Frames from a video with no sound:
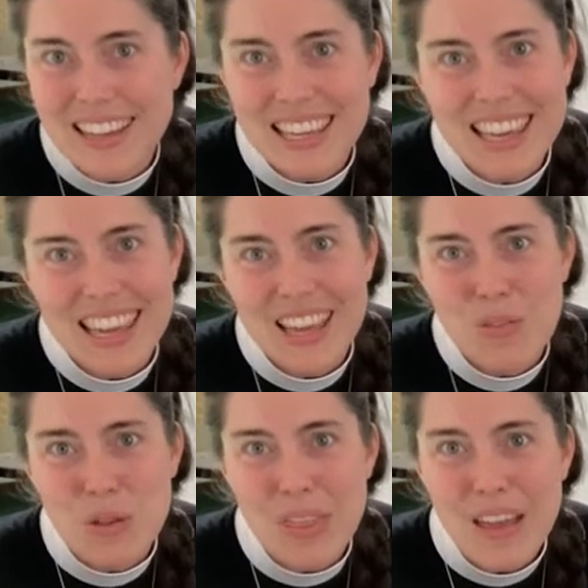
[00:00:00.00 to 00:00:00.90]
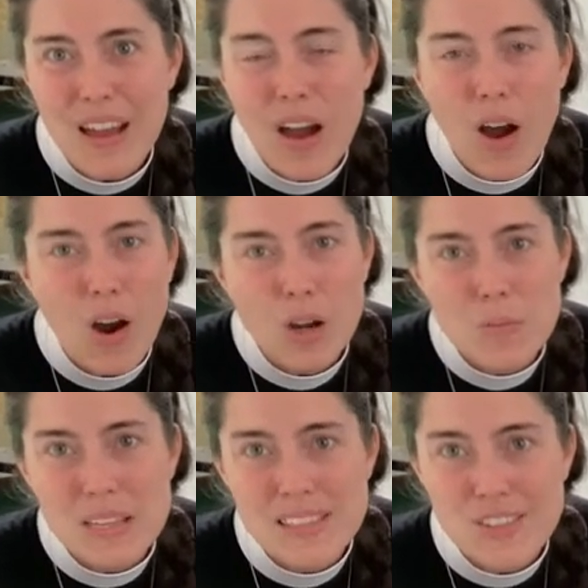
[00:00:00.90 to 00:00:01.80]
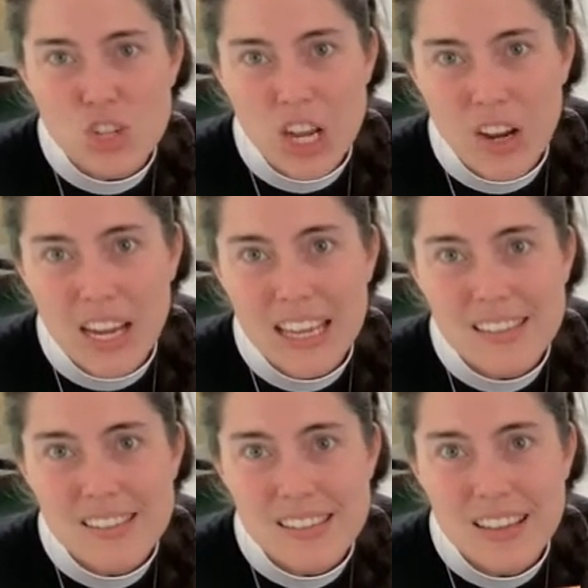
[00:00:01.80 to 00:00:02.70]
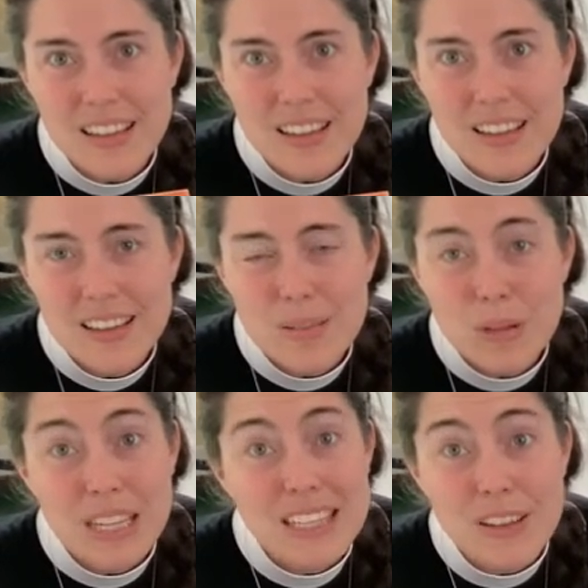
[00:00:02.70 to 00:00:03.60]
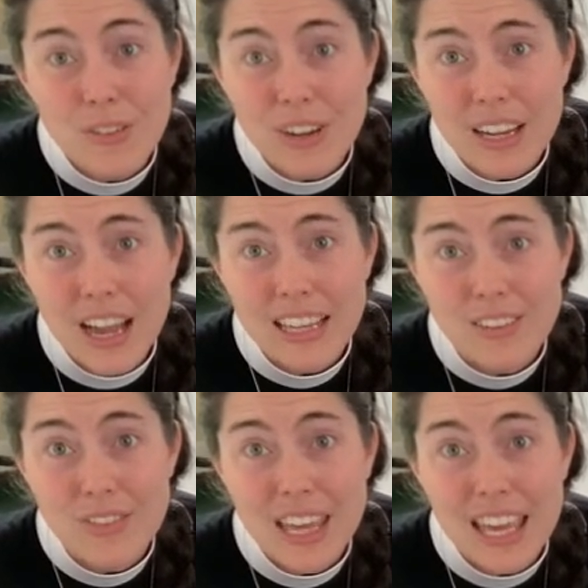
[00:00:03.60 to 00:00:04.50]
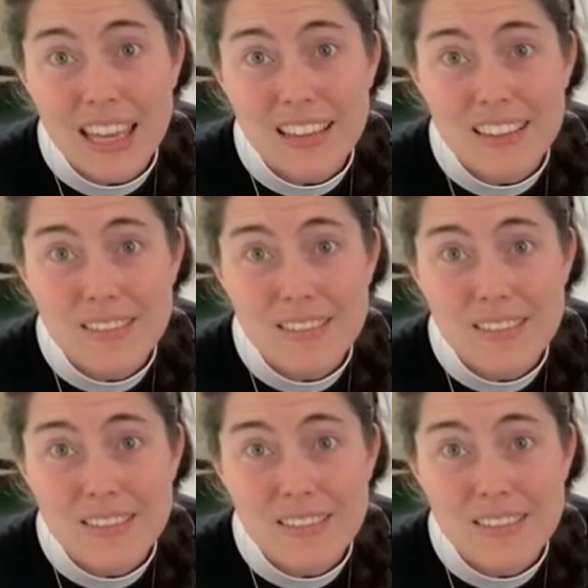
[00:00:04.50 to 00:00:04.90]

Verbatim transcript: not a king with armies and chariots, but a different kind of king.